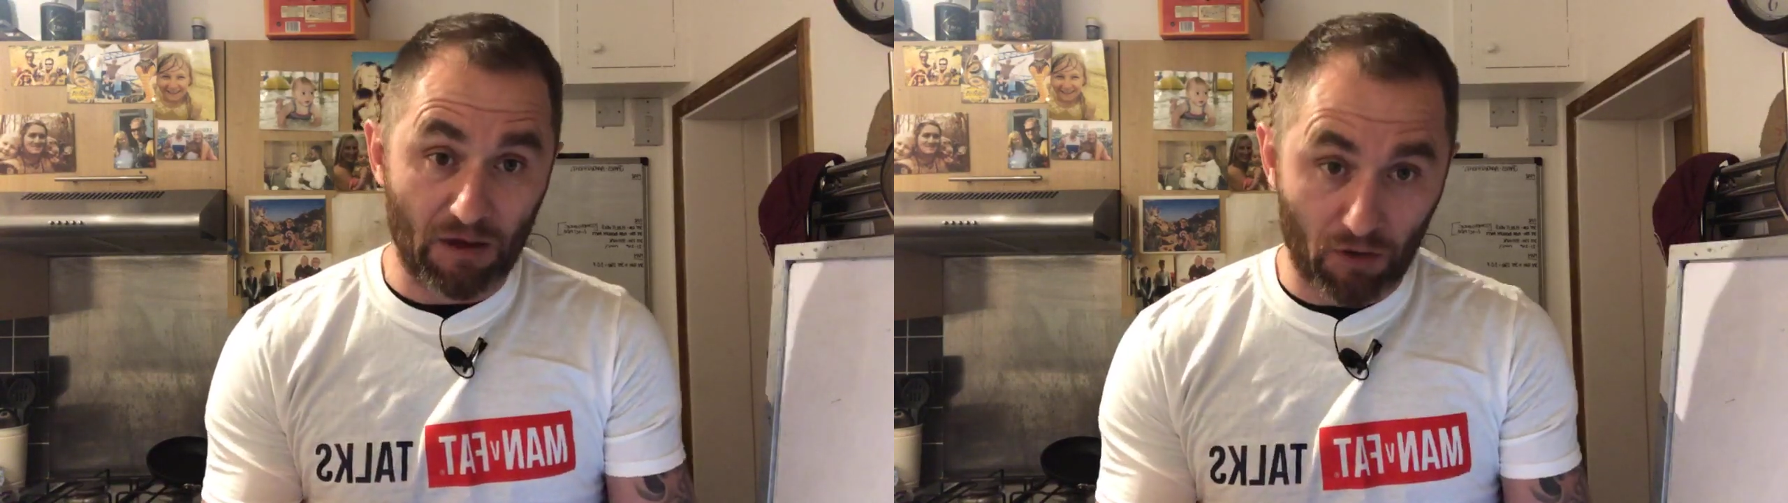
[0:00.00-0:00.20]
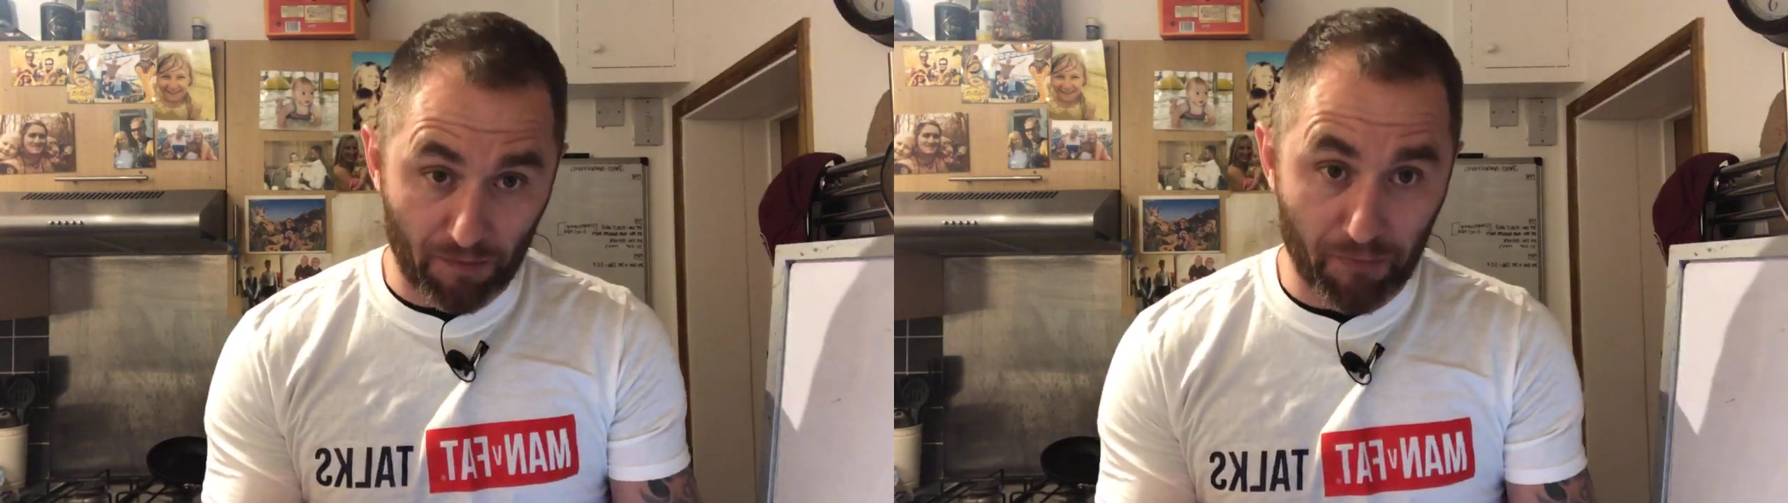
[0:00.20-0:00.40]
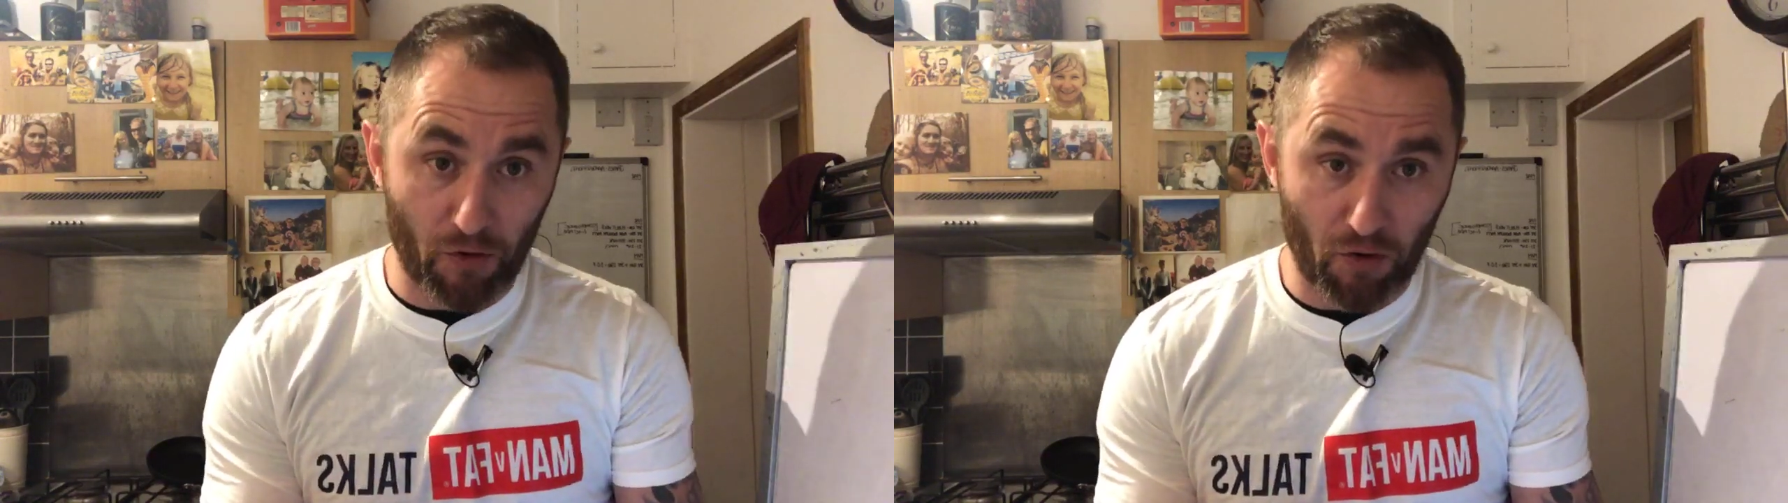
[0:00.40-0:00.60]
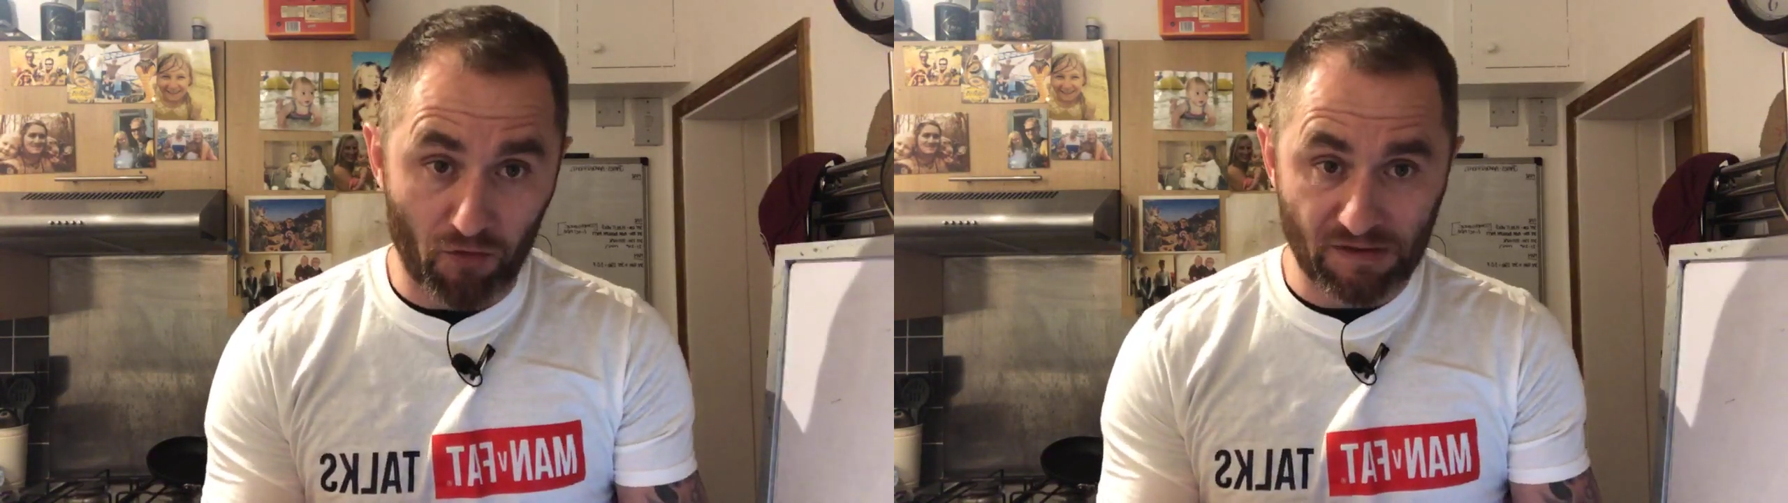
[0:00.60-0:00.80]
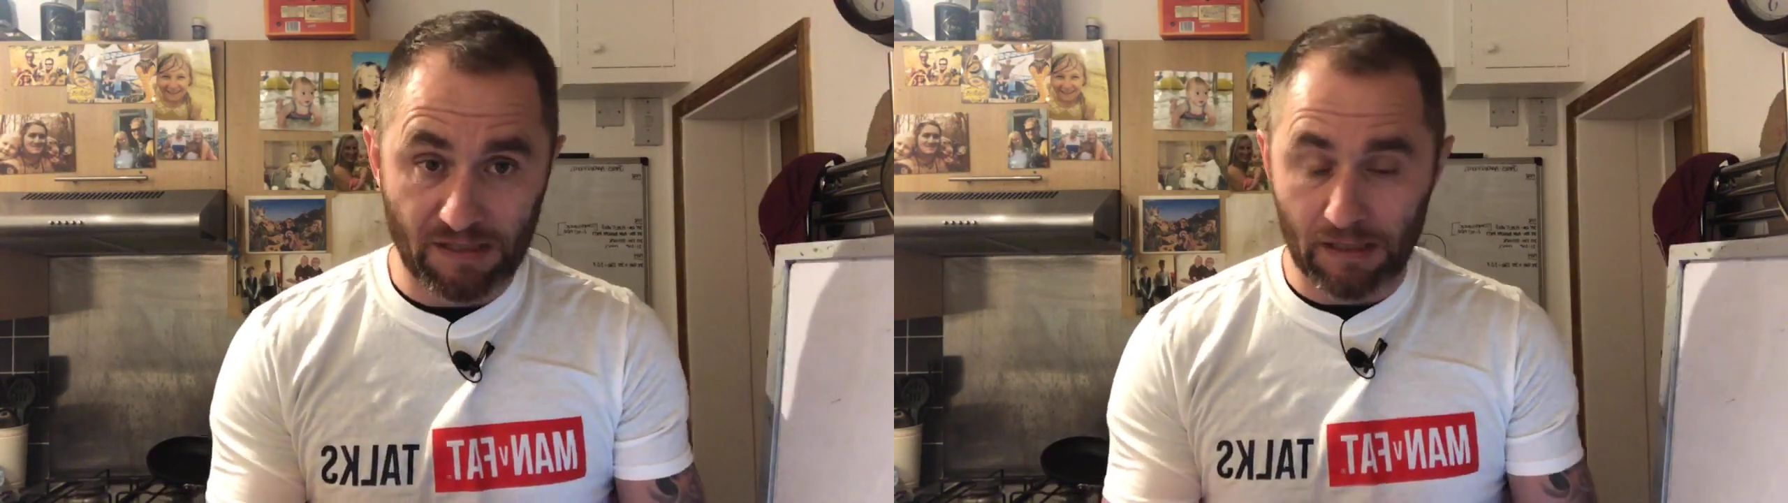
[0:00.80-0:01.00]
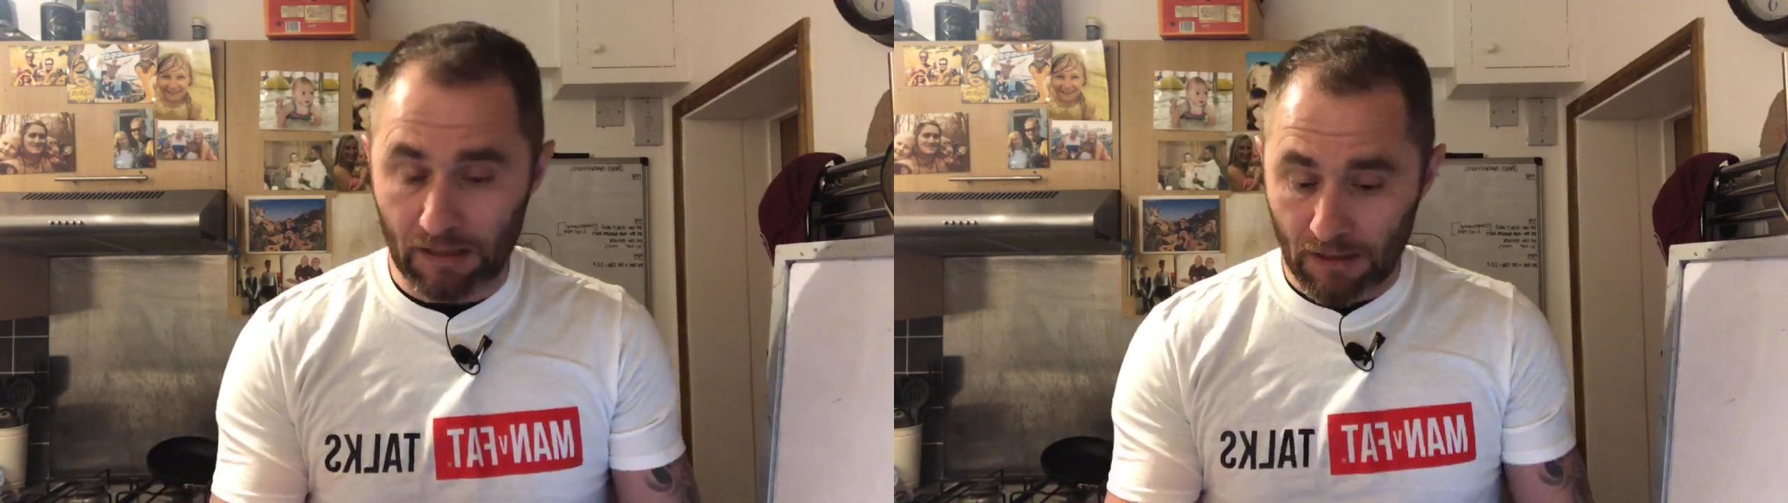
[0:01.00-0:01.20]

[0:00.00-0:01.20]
are the priority,